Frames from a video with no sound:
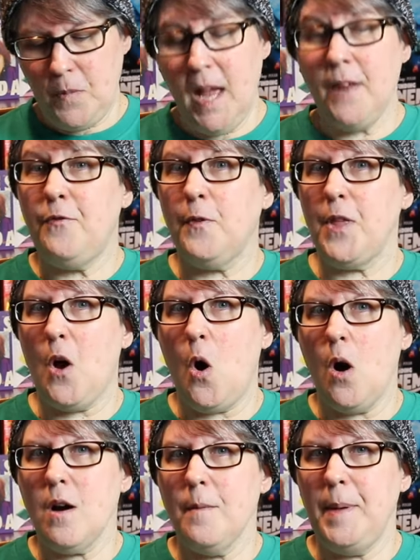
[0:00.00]
and for the
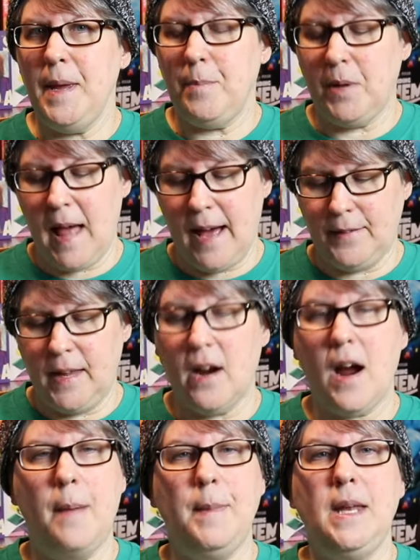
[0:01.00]
horror people out
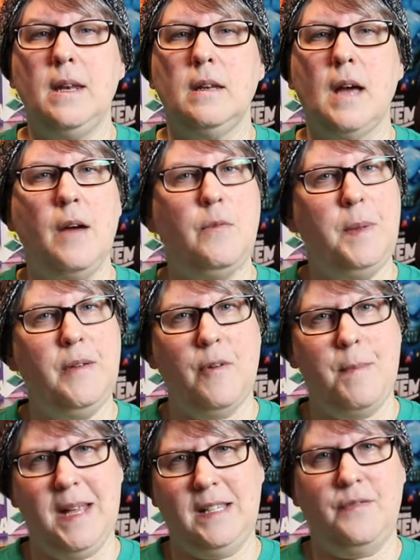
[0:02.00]
there i mean i would be
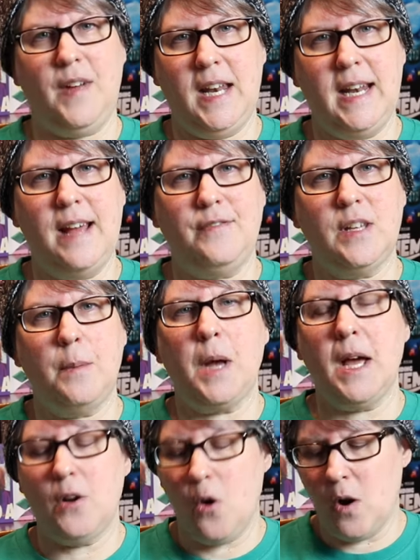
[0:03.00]
remiss if i didn't have some
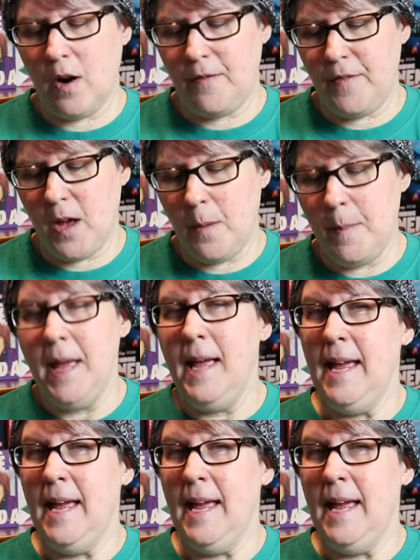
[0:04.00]
kind of horror film